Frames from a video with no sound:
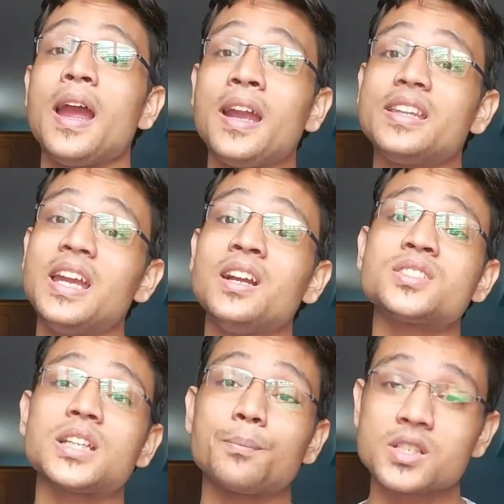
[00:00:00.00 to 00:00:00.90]
and they
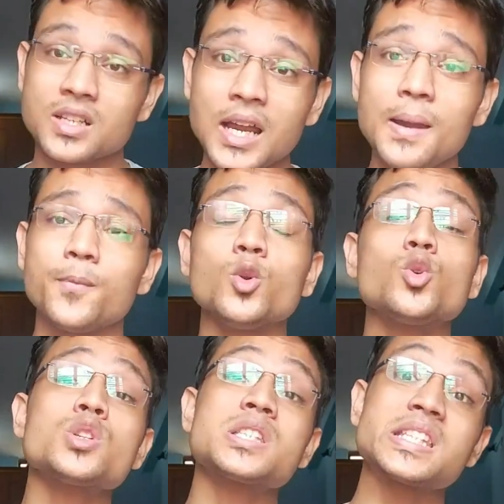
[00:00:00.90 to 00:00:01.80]
have subscribed you
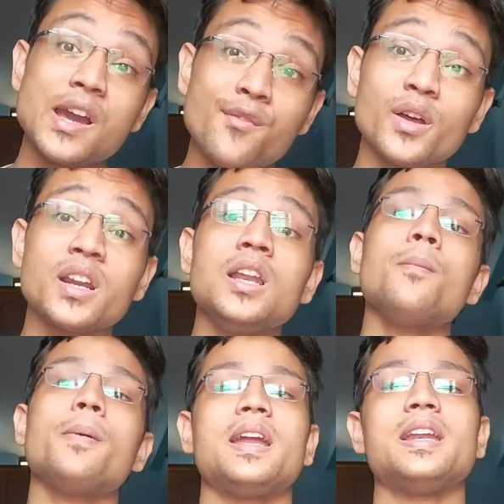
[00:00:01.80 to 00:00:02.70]
to
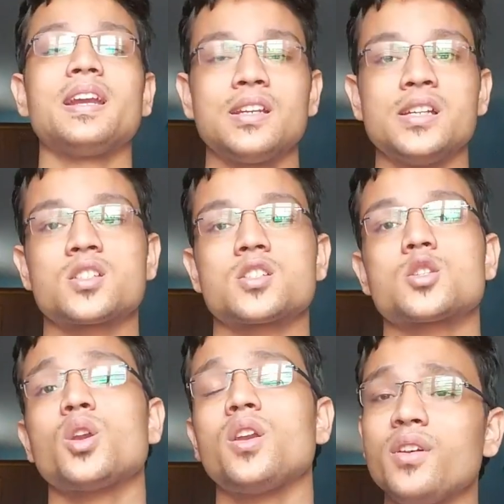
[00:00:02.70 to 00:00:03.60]
several mailing lists.
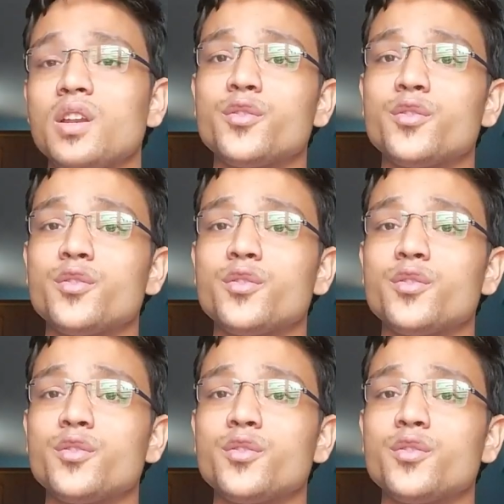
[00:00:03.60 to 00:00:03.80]
So even